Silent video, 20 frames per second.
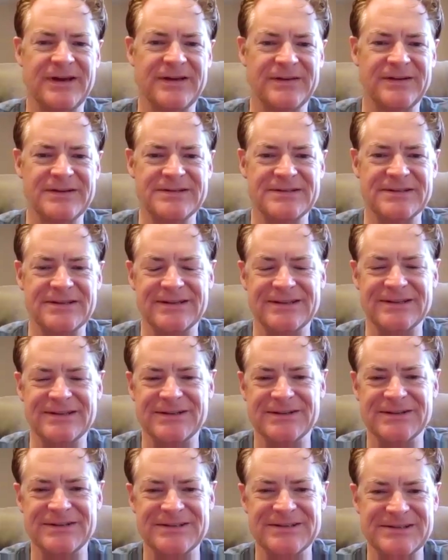Hey, Lisa, it's
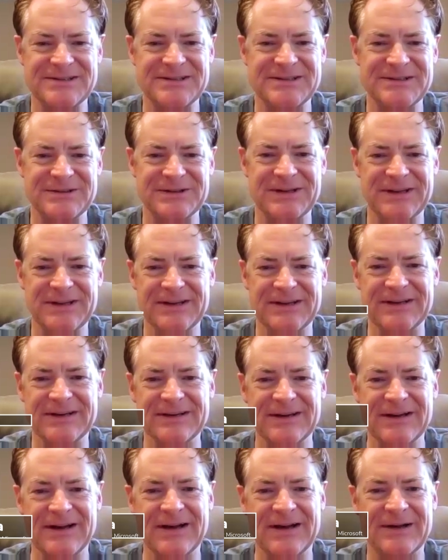good to see you again.
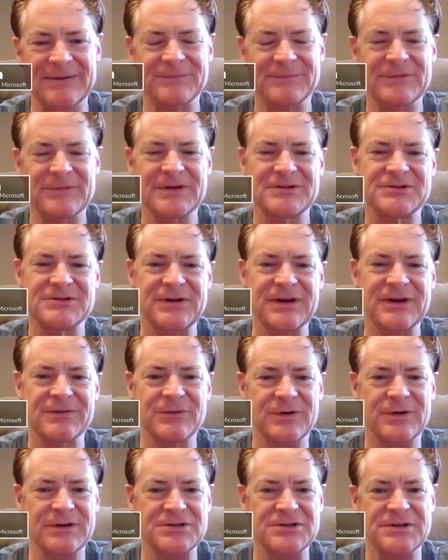Um, so, hey,
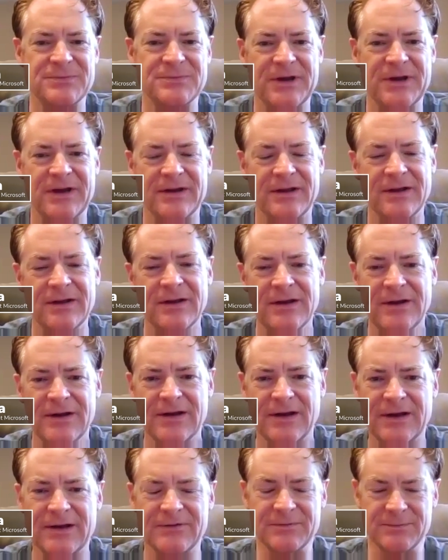everyone, Jim Hanna.
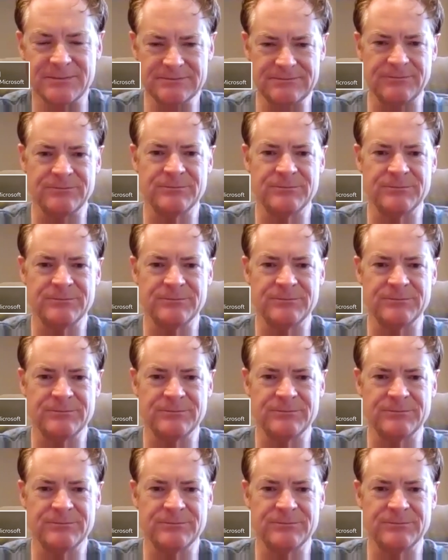I've